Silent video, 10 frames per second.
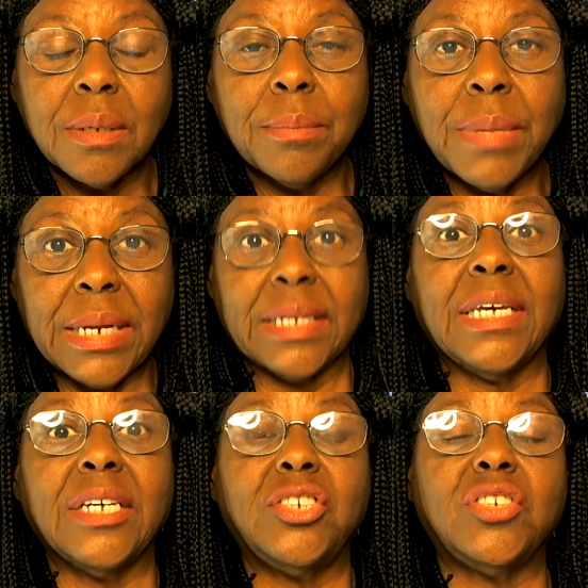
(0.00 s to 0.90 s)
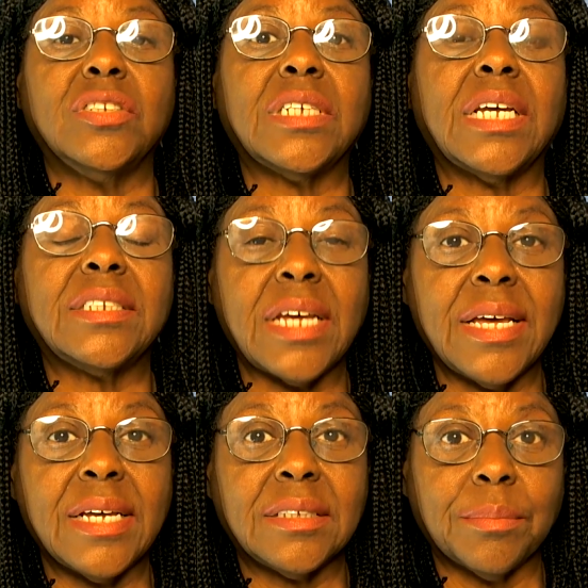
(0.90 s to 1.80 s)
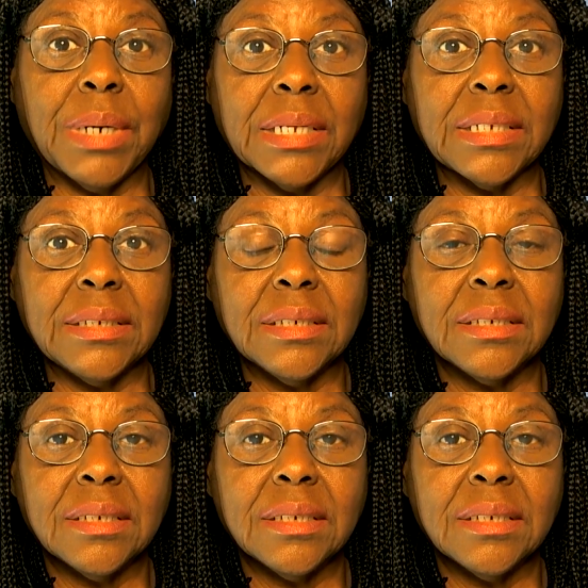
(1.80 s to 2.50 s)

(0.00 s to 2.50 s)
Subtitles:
medications at times, the mullein,